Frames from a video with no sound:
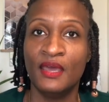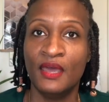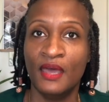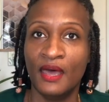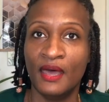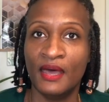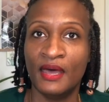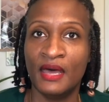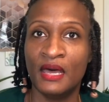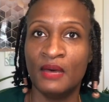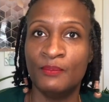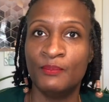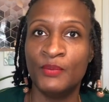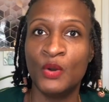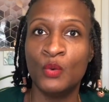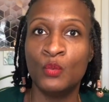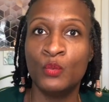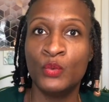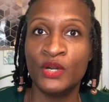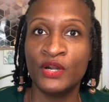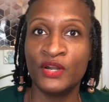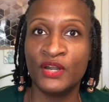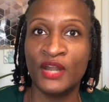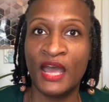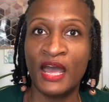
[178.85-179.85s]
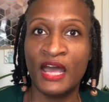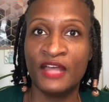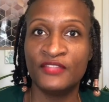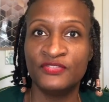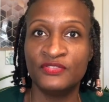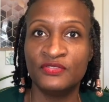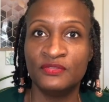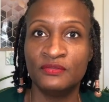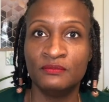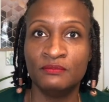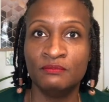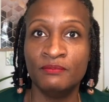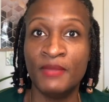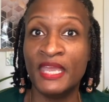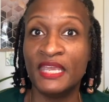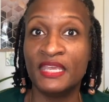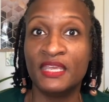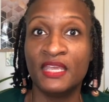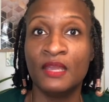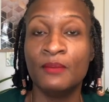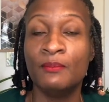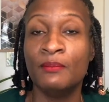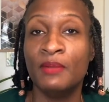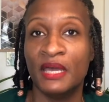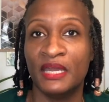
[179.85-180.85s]
but we're not
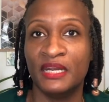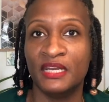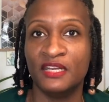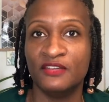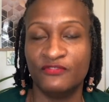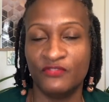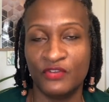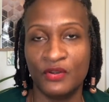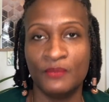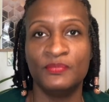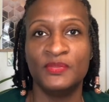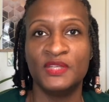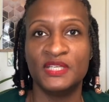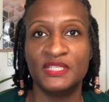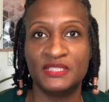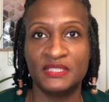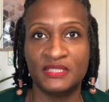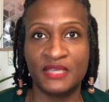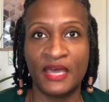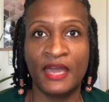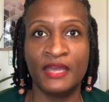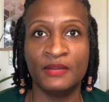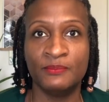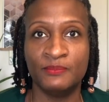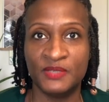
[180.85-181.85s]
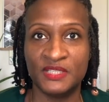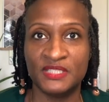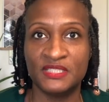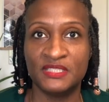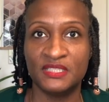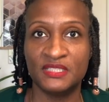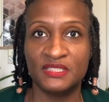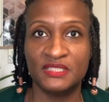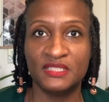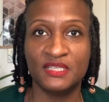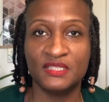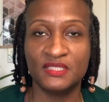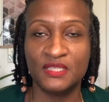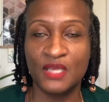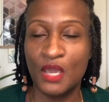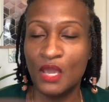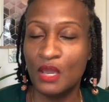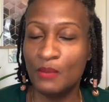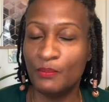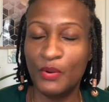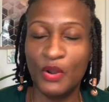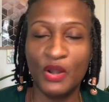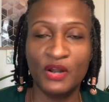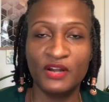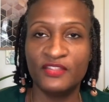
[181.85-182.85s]
making money from these side businesses.
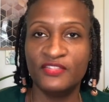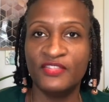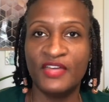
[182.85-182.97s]
Part of